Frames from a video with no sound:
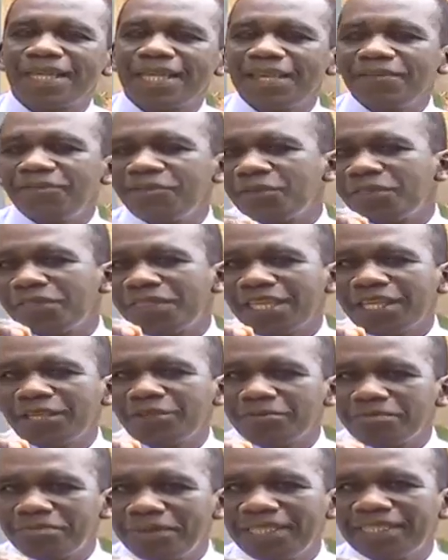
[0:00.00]
If you think
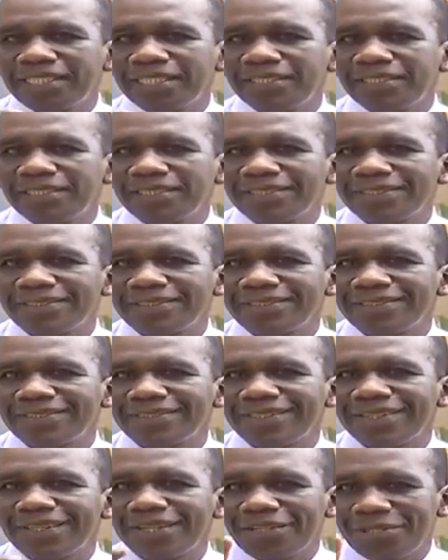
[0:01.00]
you're beaten,
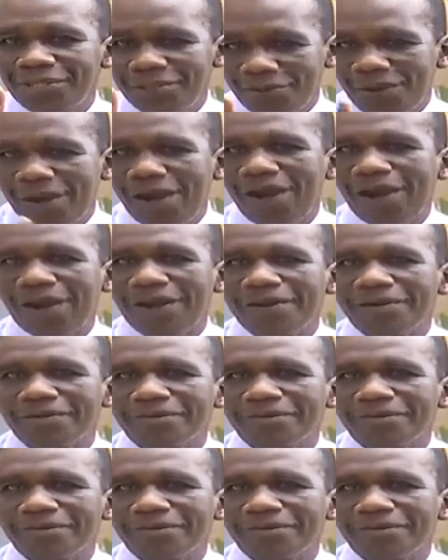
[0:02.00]
you are.